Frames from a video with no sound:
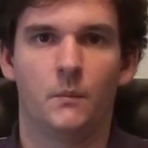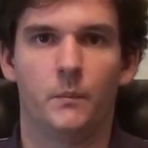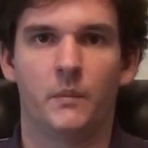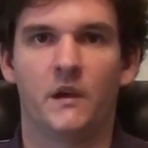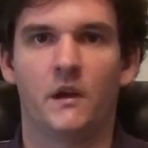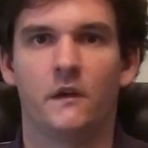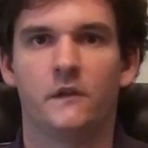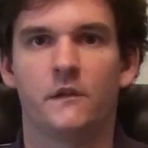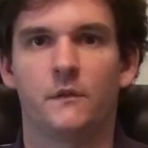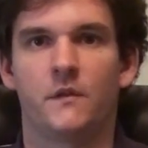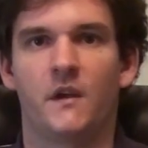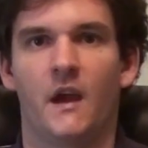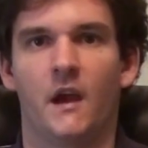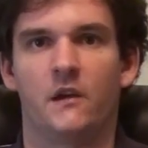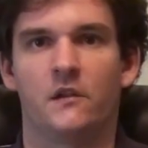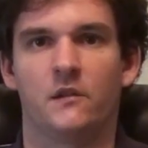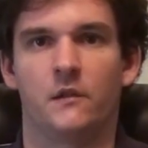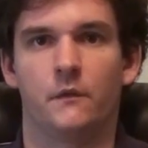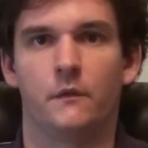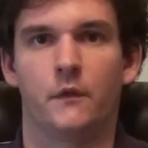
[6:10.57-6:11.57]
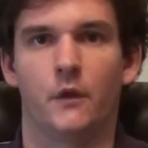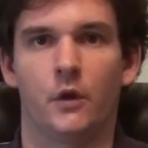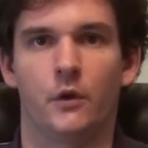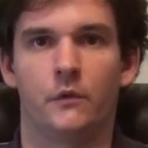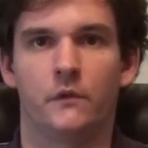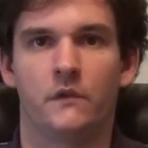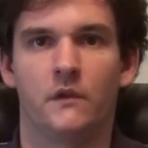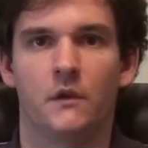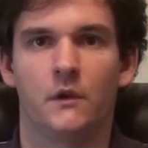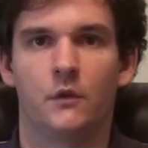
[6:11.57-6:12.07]
because of cash
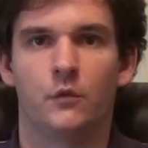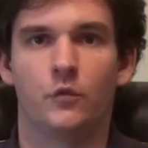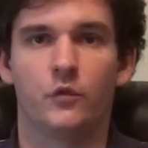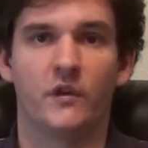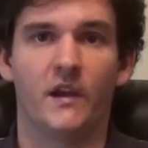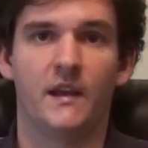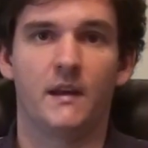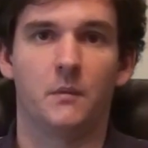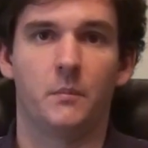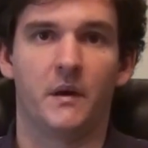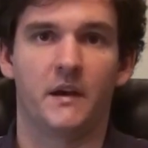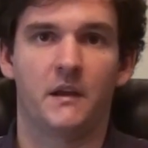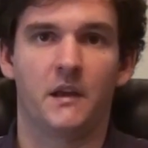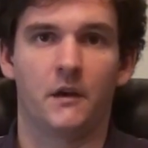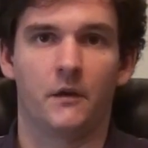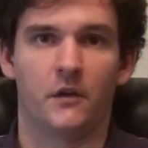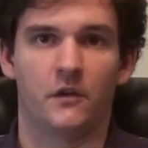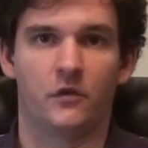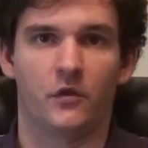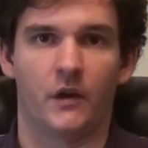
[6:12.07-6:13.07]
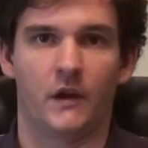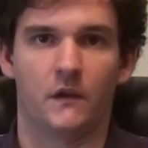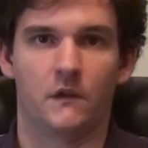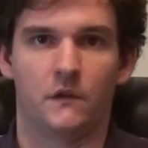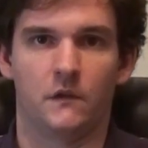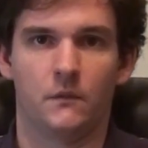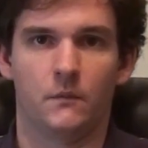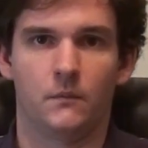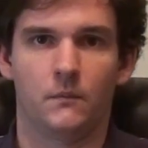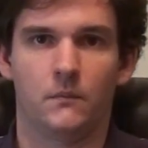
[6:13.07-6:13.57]
inflows created by carry
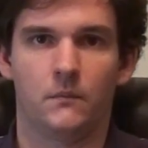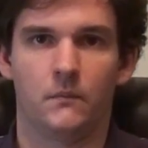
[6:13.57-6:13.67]
trades.